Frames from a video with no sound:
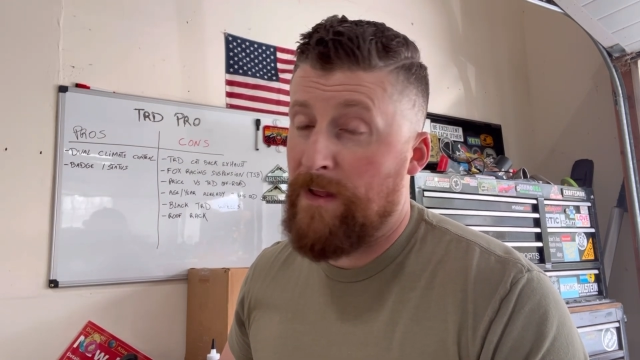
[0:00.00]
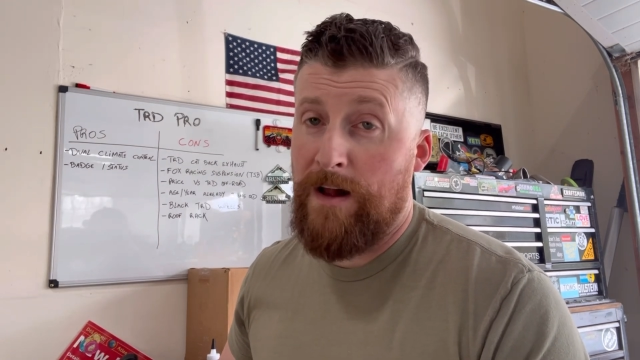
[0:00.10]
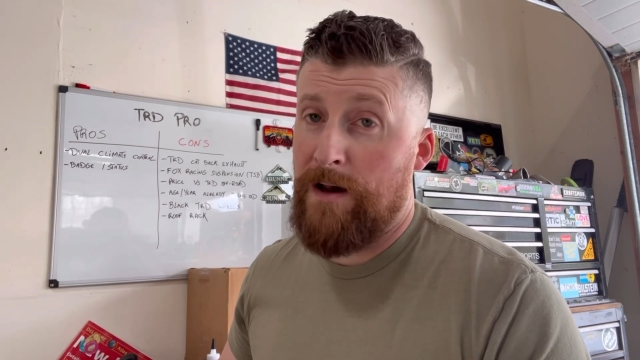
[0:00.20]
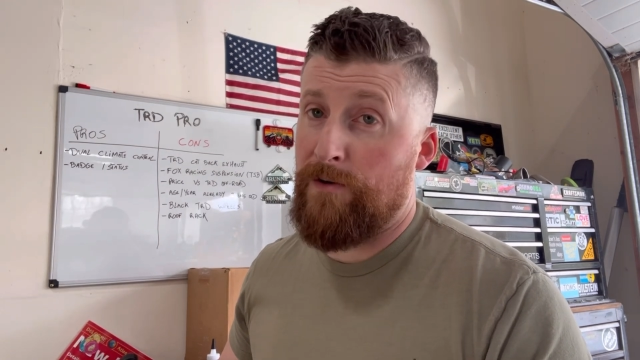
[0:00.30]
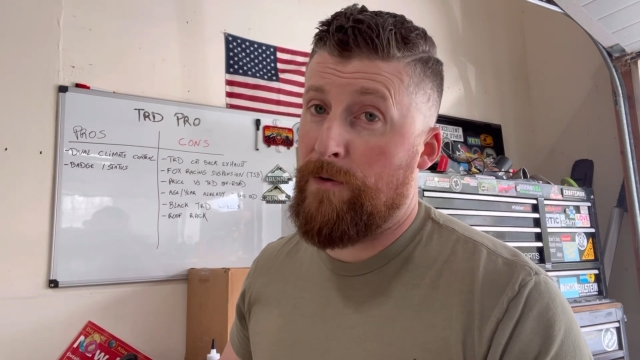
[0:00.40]

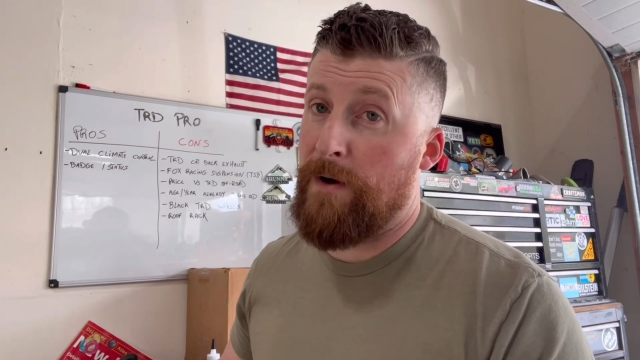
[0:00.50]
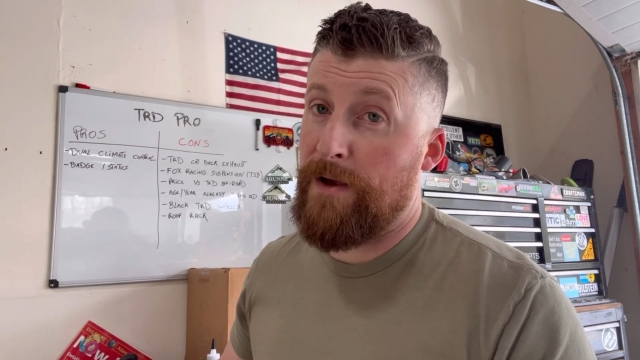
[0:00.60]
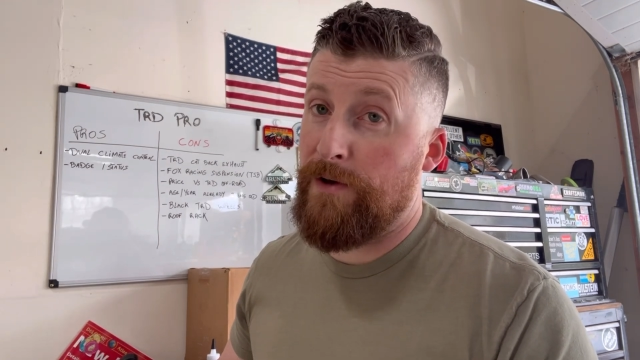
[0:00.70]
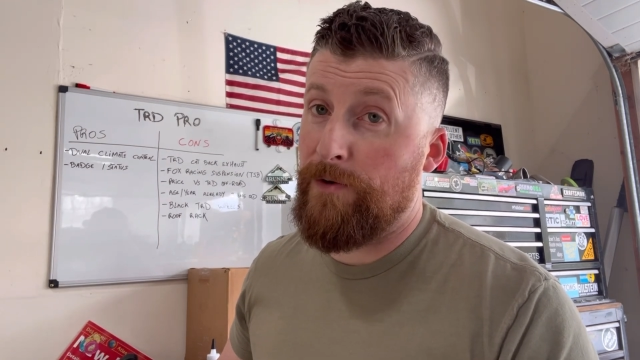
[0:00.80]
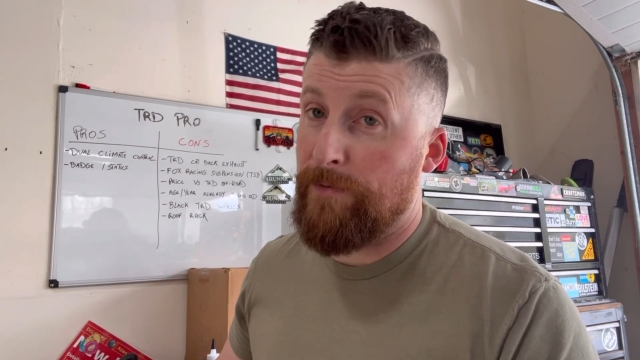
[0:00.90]
I don't know about
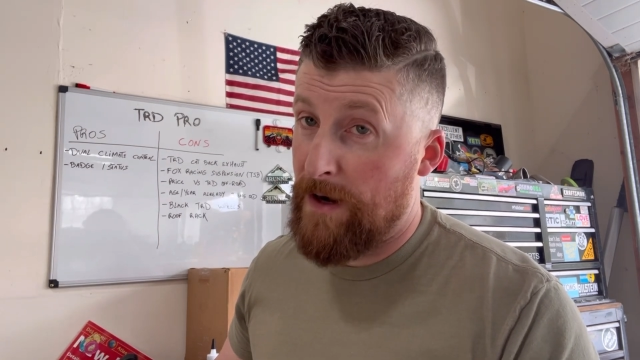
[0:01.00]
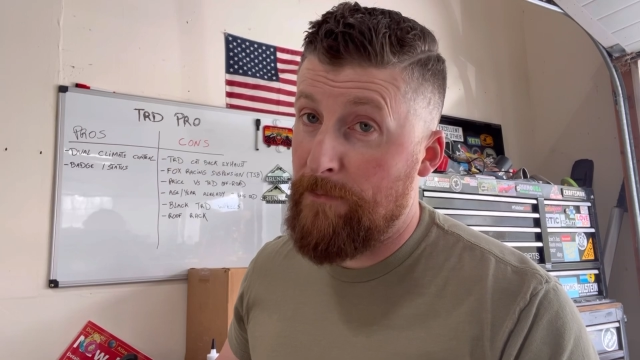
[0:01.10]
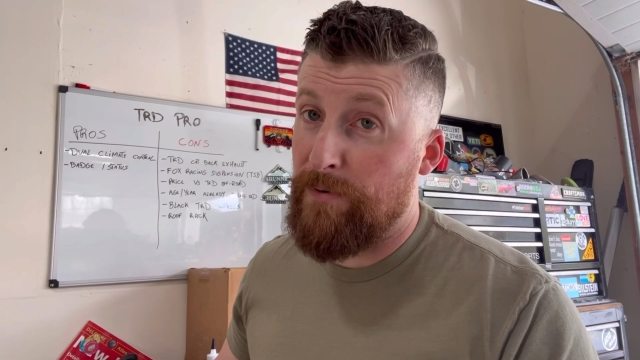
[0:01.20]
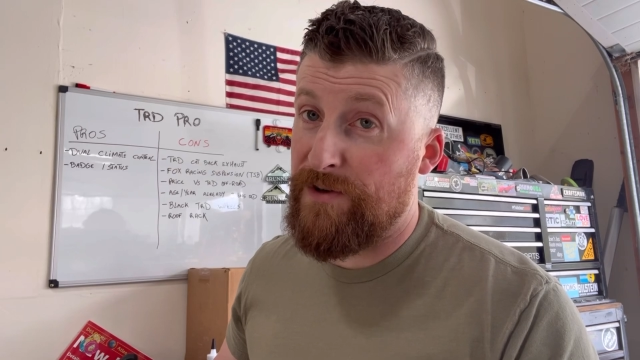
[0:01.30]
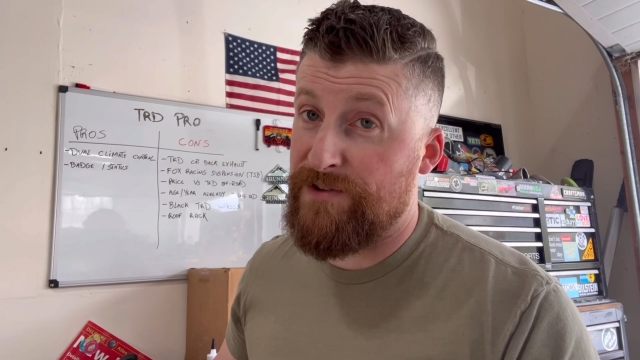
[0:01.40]
you, but
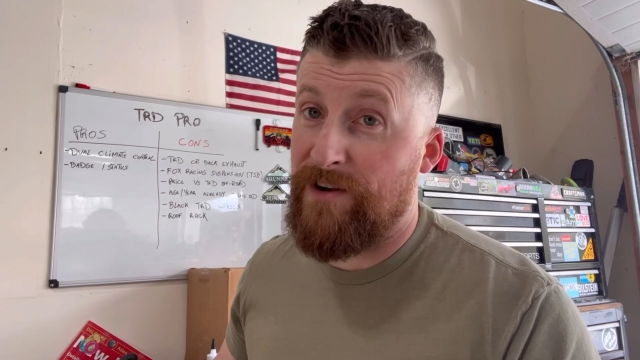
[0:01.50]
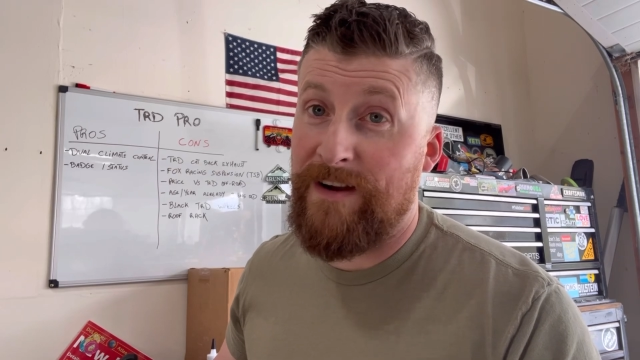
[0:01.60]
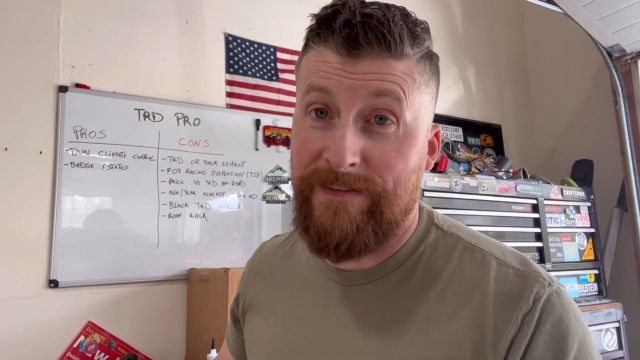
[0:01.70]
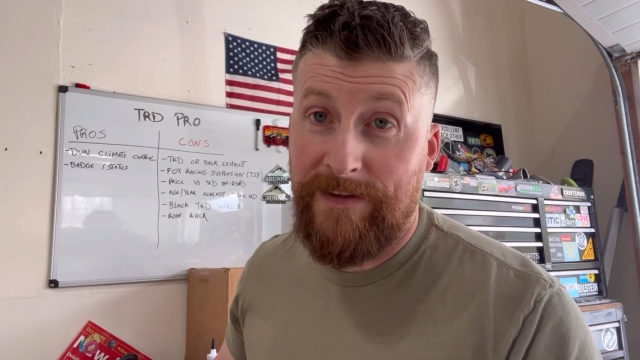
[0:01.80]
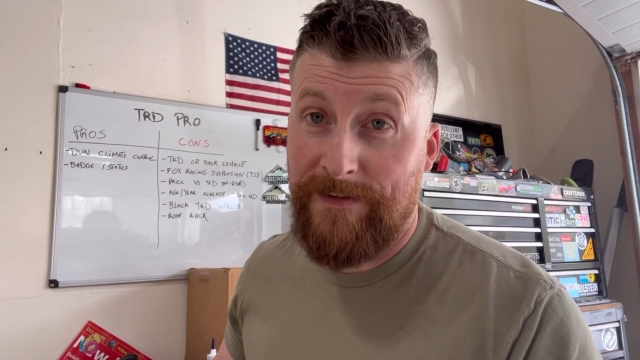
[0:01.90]
I'm pretty sure
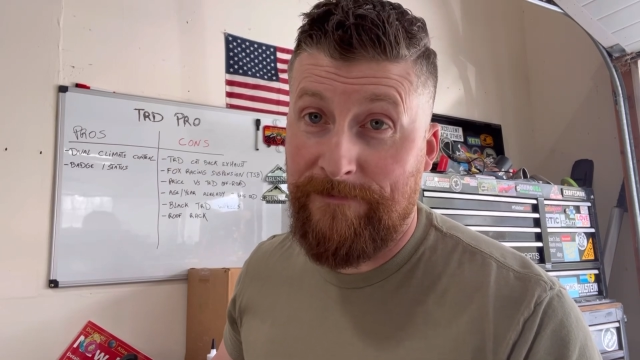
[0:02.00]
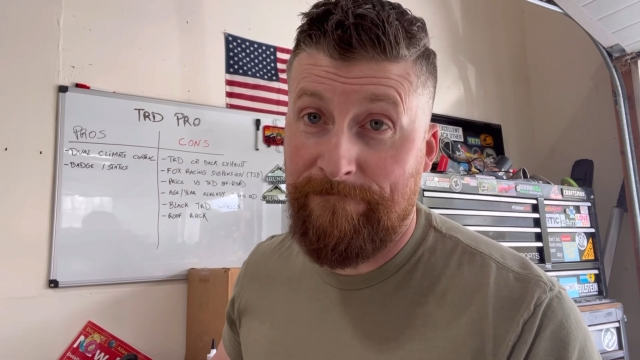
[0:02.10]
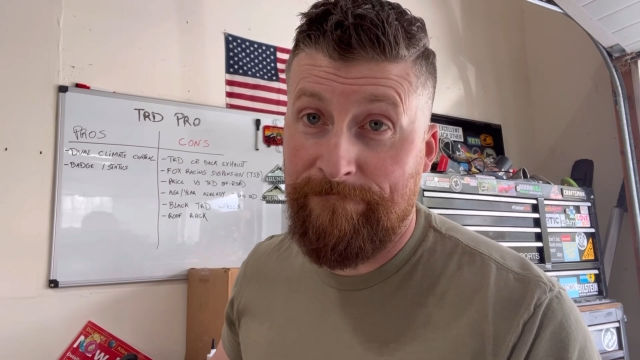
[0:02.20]
I did.